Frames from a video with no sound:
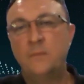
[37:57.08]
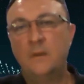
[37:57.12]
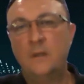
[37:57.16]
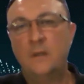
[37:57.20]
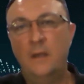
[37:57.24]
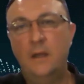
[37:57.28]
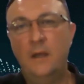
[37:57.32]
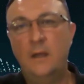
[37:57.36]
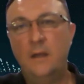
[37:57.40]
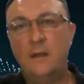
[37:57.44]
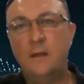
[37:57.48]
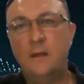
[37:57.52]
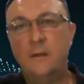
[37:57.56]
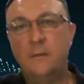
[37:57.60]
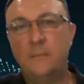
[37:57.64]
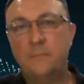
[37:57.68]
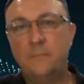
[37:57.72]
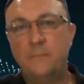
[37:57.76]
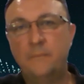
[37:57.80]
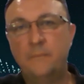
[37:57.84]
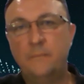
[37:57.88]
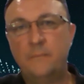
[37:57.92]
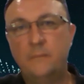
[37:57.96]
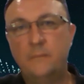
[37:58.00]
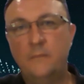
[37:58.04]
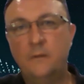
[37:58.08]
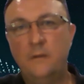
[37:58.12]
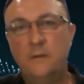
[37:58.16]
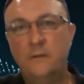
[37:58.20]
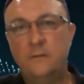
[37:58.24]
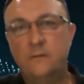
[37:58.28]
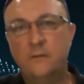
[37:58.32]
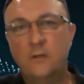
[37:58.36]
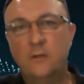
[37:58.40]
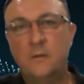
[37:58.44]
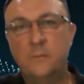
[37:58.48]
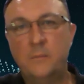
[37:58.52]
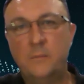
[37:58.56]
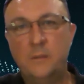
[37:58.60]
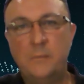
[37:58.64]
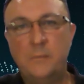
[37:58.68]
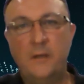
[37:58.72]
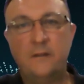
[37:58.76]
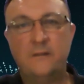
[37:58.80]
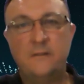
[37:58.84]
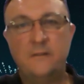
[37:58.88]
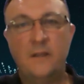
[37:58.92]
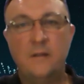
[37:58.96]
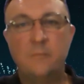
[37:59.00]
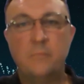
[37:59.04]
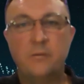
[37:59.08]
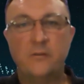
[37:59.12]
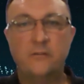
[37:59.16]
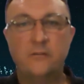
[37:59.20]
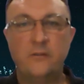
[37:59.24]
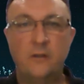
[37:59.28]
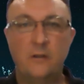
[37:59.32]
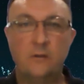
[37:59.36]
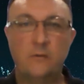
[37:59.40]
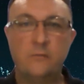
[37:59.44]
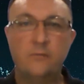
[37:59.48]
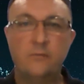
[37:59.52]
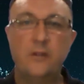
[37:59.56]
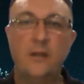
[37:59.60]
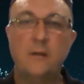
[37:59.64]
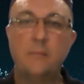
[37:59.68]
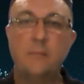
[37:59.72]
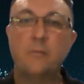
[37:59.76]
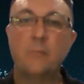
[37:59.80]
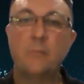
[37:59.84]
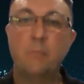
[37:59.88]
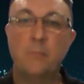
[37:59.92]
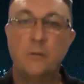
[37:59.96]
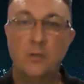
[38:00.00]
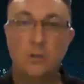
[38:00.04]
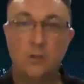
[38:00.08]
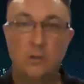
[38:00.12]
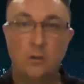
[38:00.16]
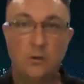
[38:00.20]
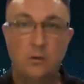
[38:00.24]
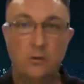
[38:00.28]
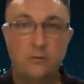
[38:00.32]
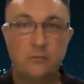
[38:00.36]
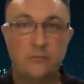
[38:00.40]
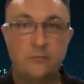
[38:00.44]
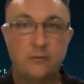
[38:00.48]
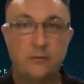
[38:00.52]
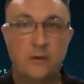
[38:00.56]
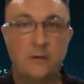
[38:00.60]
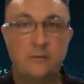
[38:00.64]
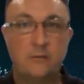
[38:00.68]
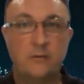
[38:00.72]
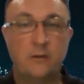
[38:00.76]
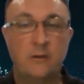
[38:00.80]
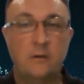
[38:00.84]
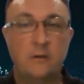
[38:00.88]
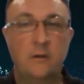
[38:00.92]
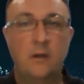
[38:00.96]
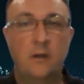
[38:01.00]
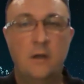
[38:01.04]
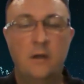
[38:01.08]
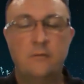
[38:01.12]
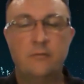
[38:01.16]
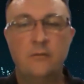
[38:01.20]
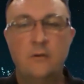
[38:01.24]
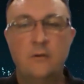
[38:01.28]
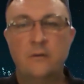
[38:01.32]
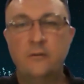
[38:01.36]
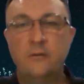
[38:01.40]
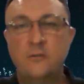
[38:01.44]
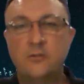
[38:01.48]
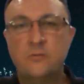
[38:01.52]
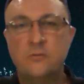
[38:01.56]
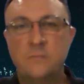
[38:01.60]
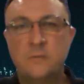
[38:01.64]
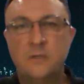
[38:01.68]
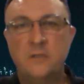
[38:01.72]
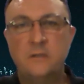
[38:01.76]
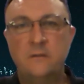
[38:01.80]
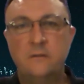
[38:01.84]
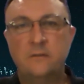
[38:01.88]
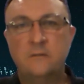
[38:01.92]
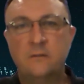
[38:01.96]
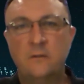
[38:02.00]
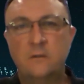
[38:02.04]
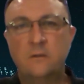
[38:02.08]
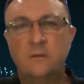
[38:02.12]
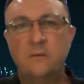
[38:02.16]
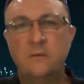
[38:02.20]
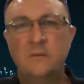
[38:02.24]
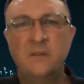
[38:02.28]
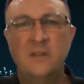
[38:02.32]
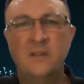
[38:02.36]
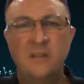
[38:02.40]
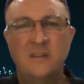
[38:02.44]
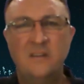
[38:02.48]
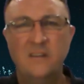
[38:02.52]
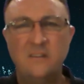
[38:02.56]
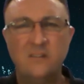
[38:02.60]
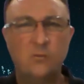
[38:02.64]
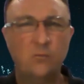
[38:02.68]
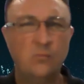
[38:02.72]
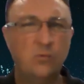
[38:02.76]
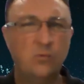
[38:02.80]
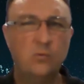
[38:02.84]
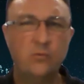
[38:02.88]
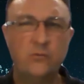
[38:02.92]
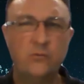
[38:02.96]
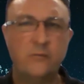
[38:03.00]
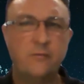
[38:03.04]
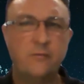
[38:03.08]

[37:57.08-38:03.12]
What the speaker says: is going to be about 10% of depth below 500 meters. So there's a rules of